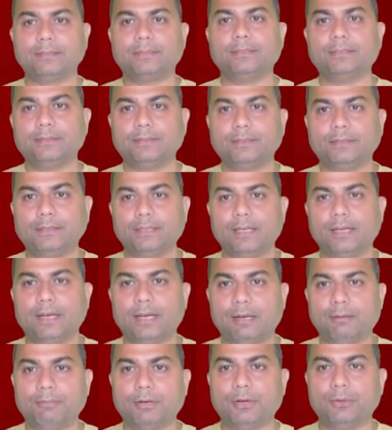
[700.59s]
discussed
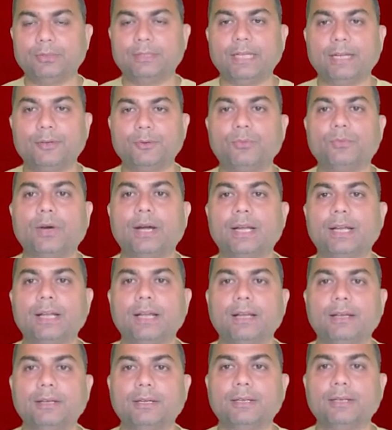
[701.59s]
about that
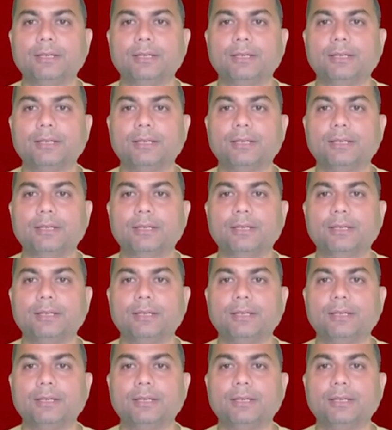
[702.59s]
what